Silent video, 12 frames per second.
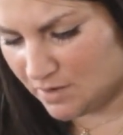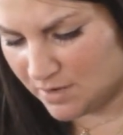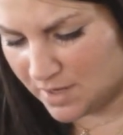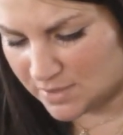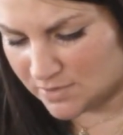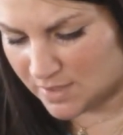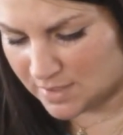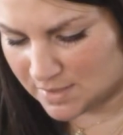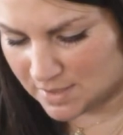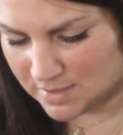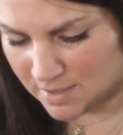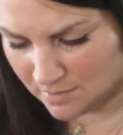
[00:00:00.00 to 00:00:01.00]
Okay, so that's
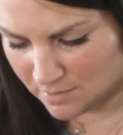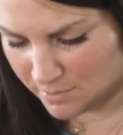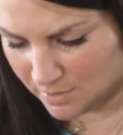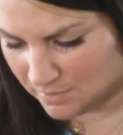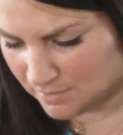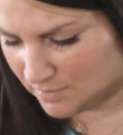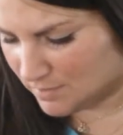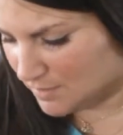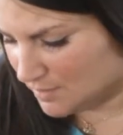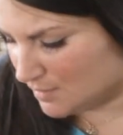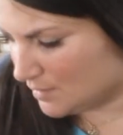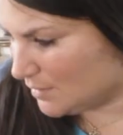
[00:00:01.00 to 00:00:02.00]
not terrible.
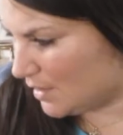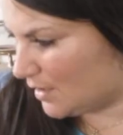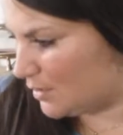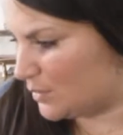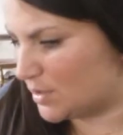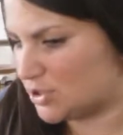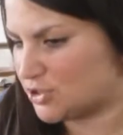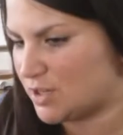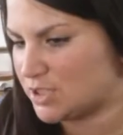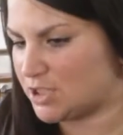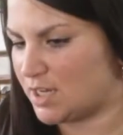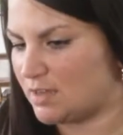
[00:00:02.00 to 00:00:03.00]
I don't want to
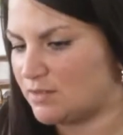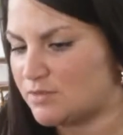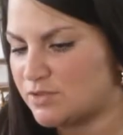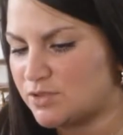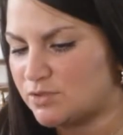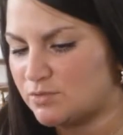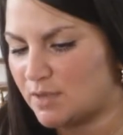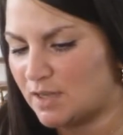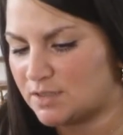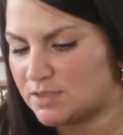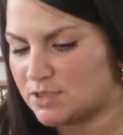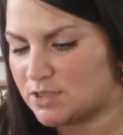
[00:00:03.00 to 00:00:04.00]
stretch it out too
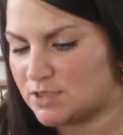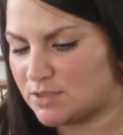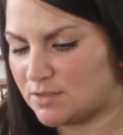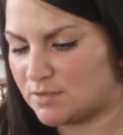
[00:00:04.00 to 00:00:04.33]
much.